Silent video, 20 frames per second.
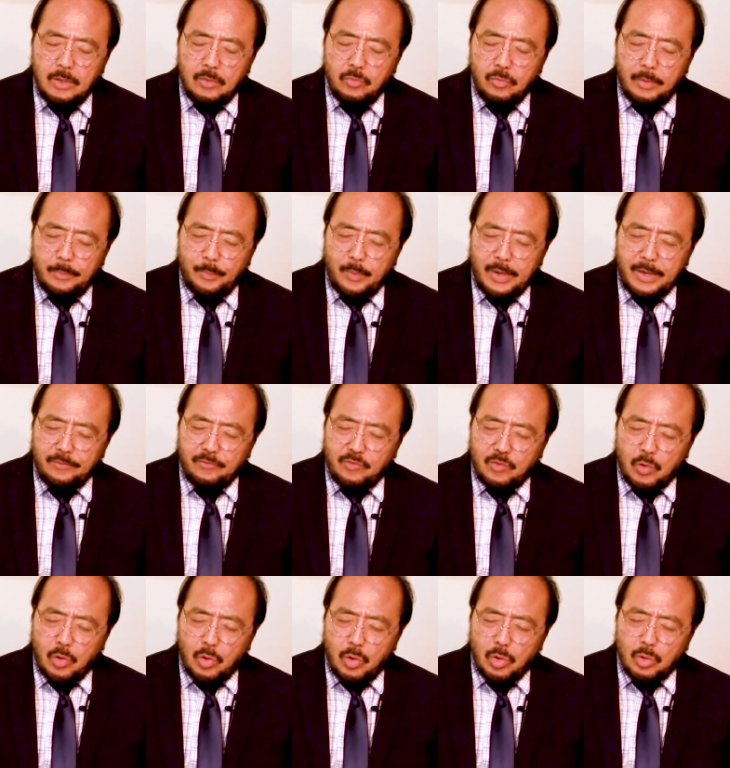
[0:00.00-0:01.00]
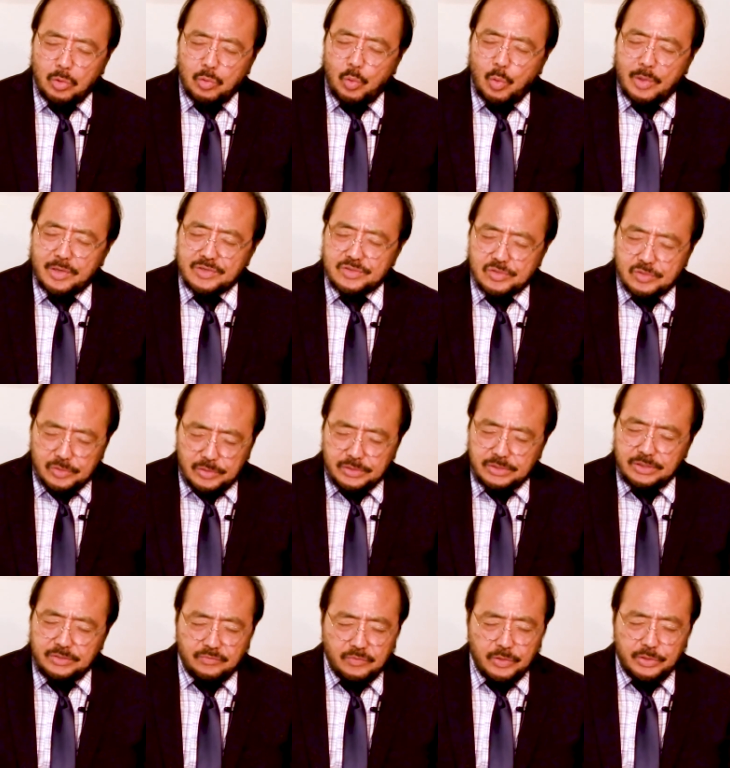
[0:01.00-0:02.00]
We pray for all who are
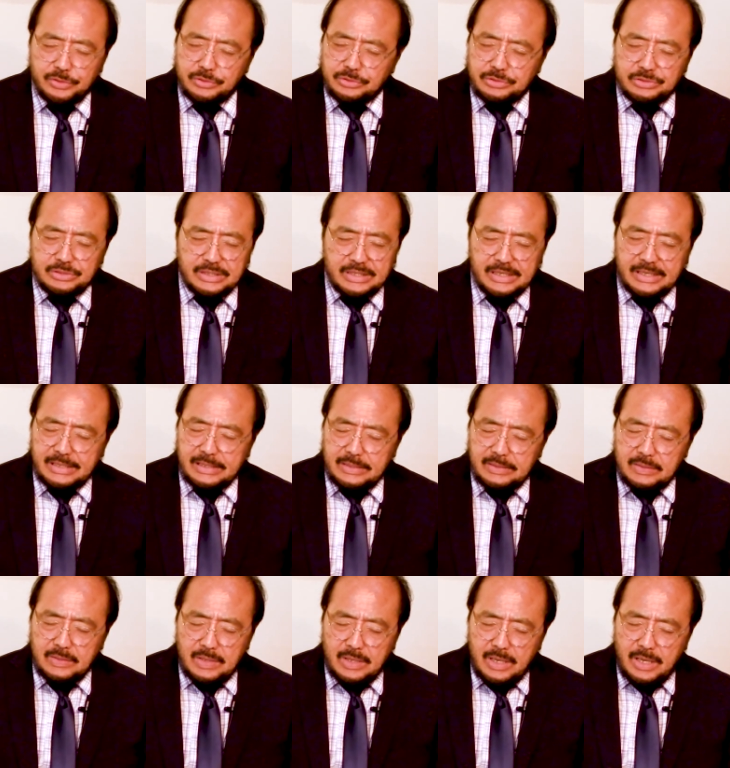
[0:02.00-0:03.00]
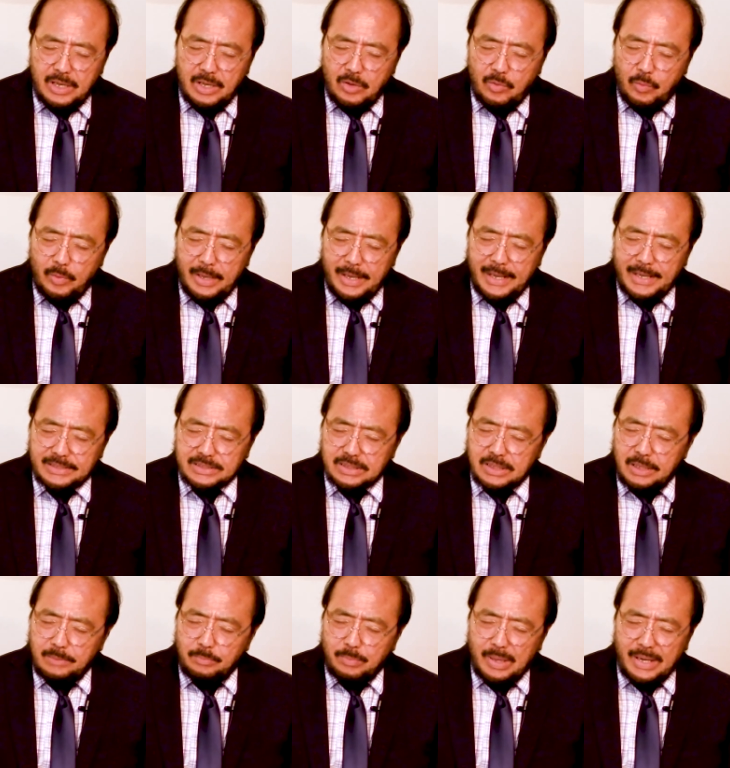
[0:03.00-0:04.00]
searching for you today. We ask
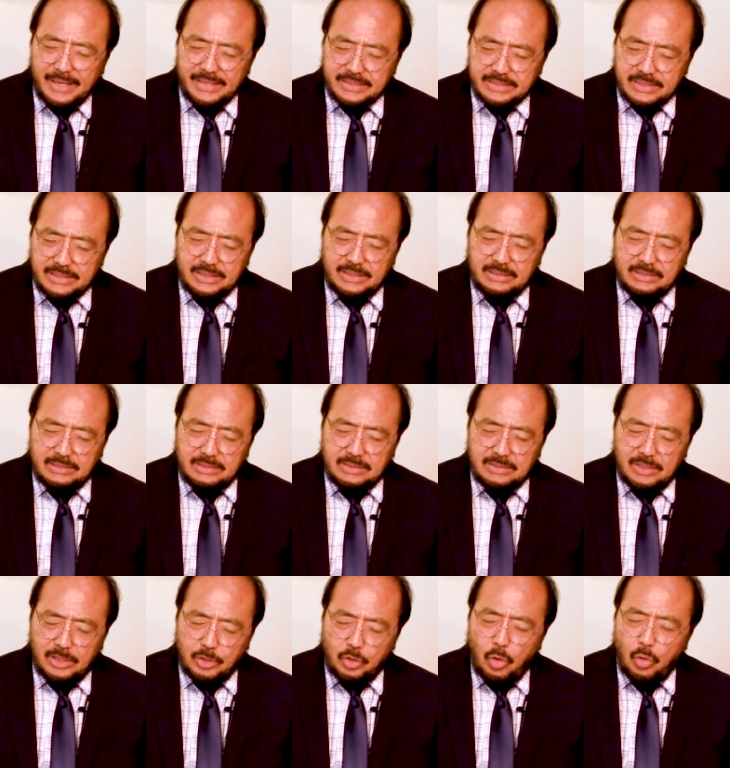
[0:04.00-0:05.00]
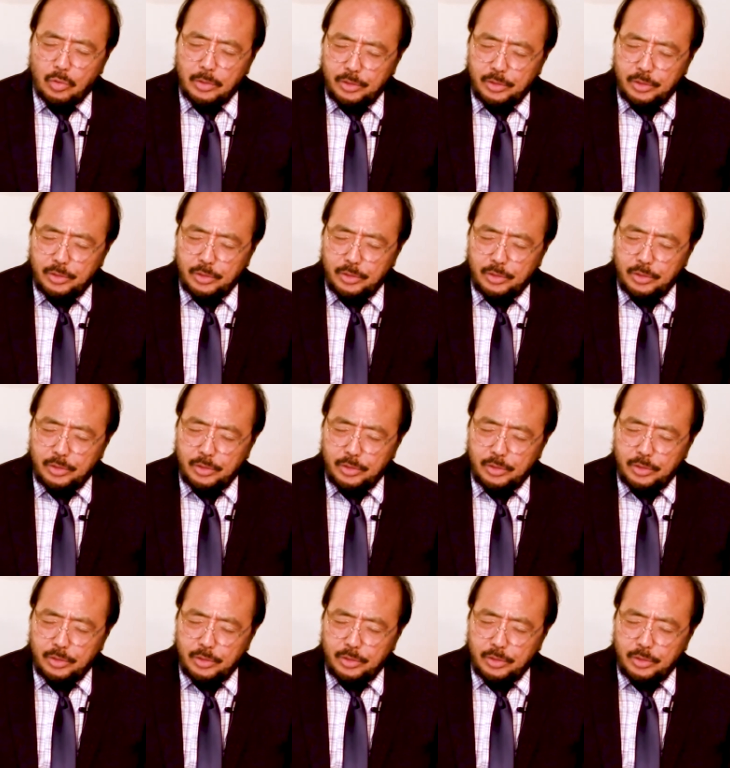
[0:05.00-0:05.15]
a blessing that only you